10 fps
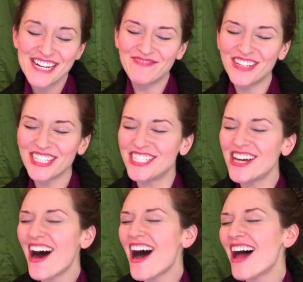But
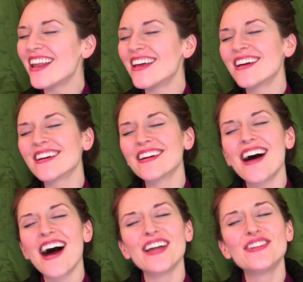darling,
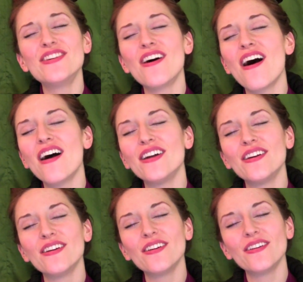I adore
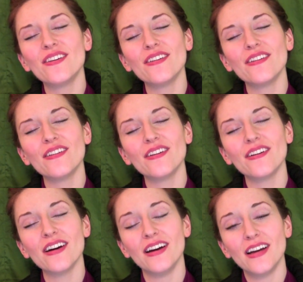
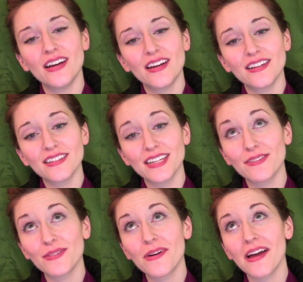you.
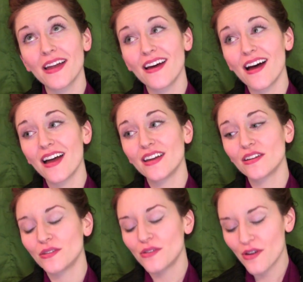Even when I
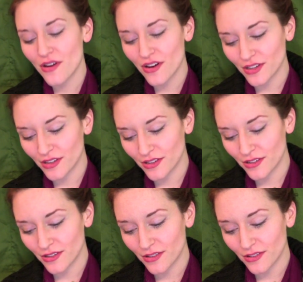ignore you.
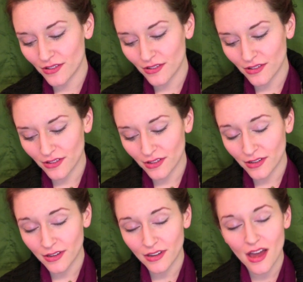
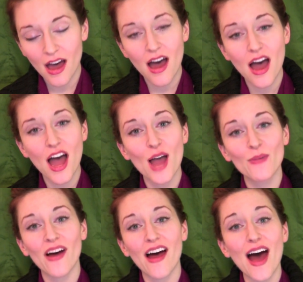And
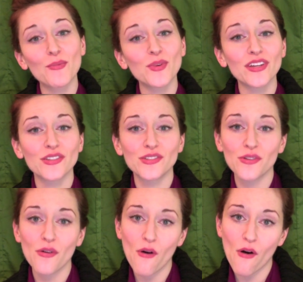I'm happy to
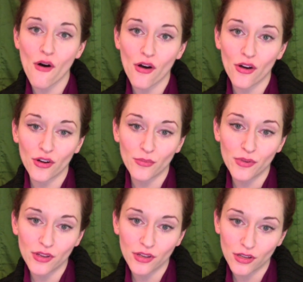
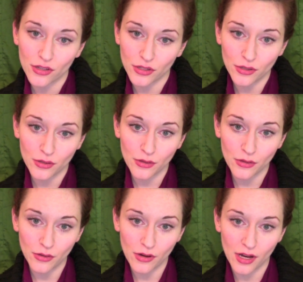orbit
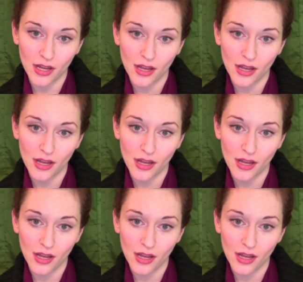you.